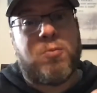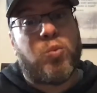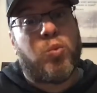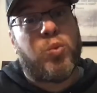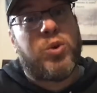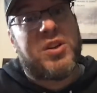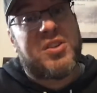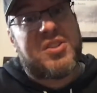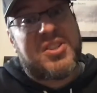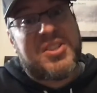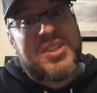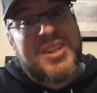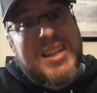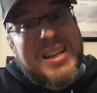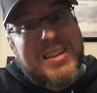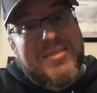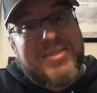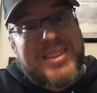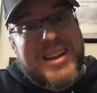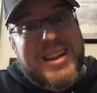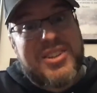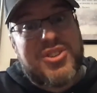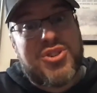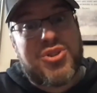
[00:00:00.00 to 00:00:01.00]
We'll see if
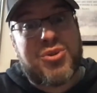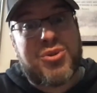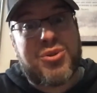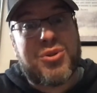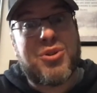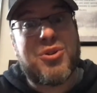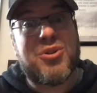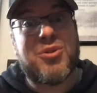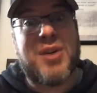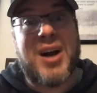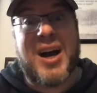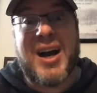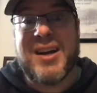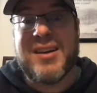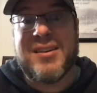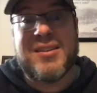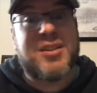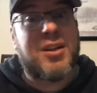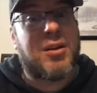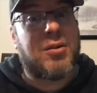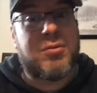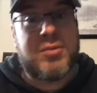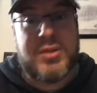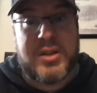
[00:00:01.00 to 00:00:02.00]
that's true. I
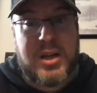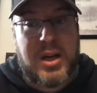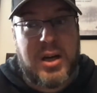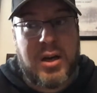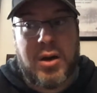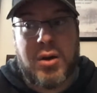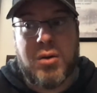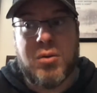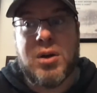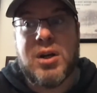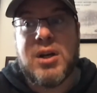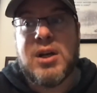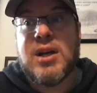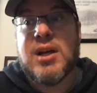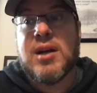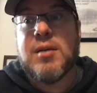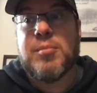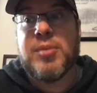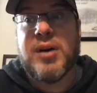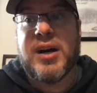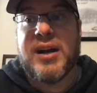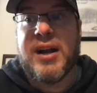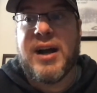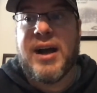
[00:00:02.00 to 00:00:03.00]
don't know,
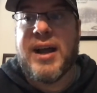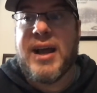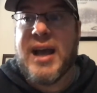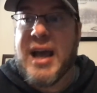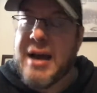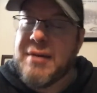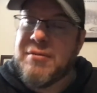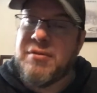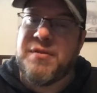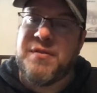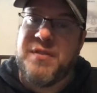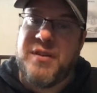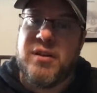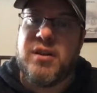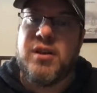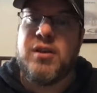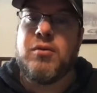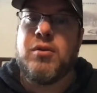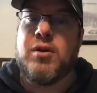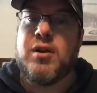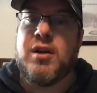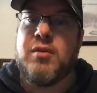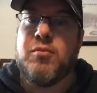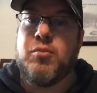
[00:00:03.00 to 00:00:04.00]
but I have a
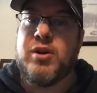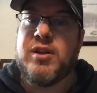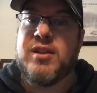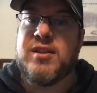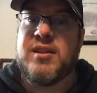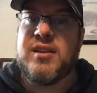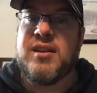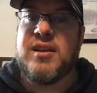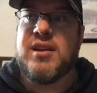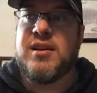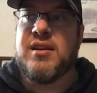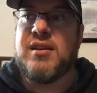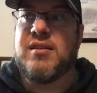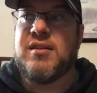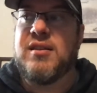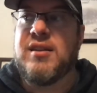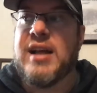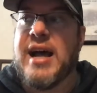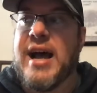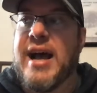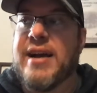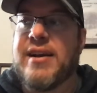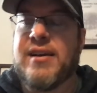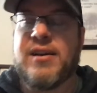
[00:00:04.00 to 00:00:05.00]
feeling with the
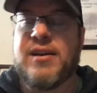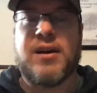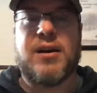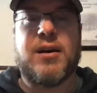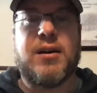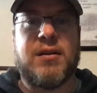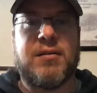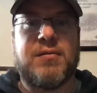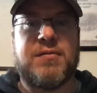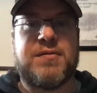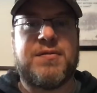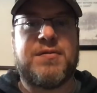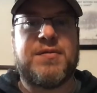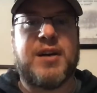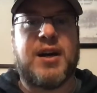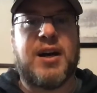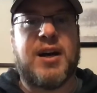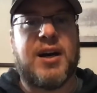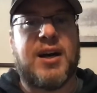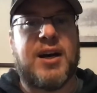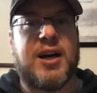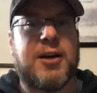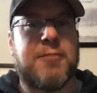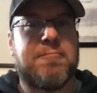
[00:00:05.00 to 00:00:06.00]
lack of
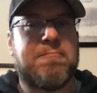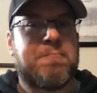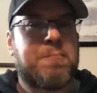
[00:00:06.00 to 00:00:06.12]
uh,